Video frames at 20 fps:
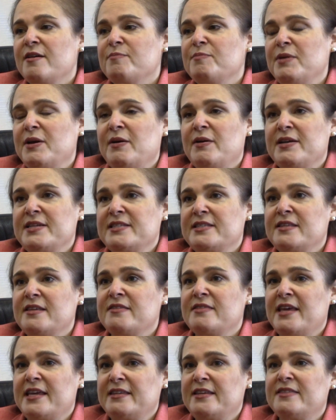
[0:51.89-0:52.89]
because
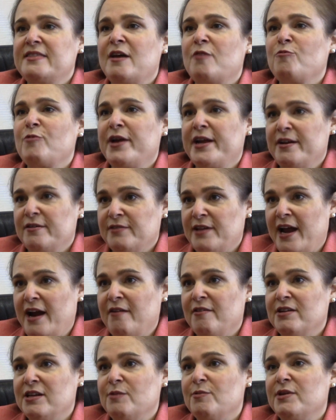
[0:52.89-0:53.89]
they need that
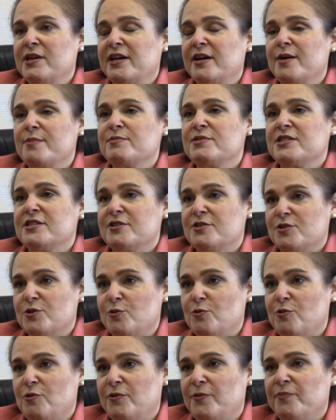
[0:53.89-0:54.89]
regularity when it comes to
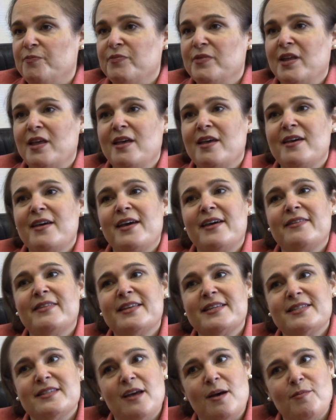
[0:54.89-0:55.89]
school. In
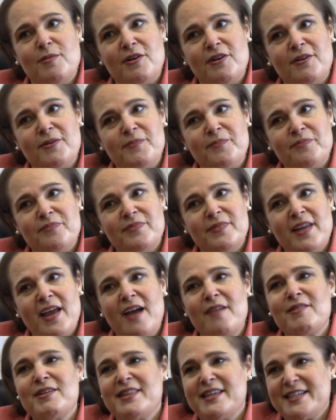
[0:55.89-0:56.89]
the summer,
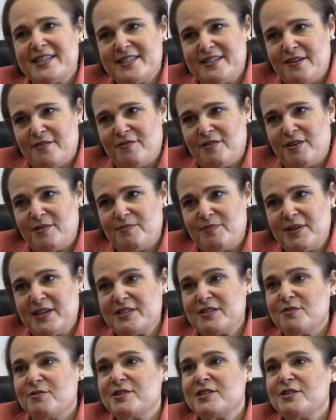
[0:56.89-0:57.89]
everything's different
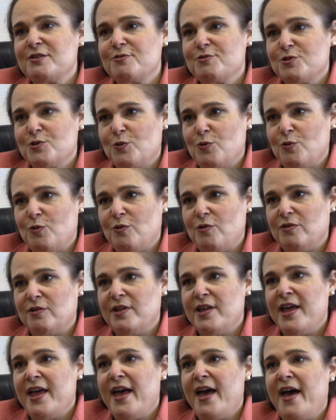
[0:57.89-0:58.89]
because there is no school,
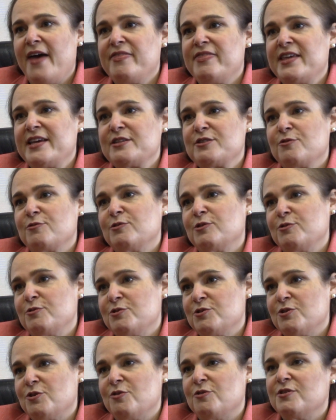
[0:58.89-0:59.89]
things are
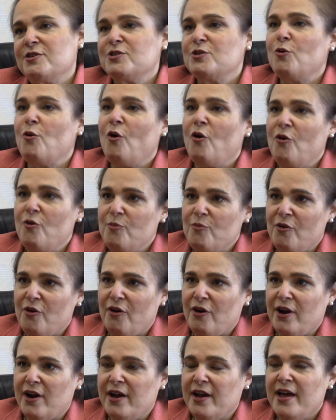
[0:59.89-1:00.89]
looser, there's no
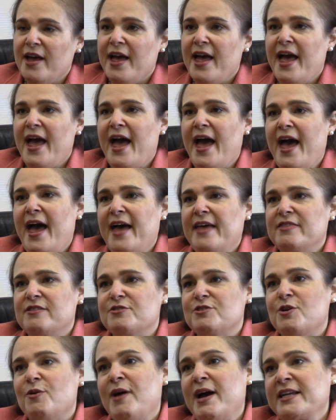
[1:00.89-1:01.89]
homework, and
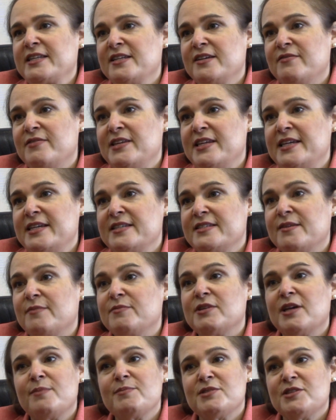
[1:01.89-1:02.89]
there's no activities.
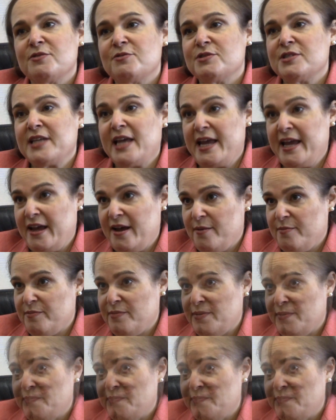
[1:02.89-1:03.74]
Sometimes there's camp,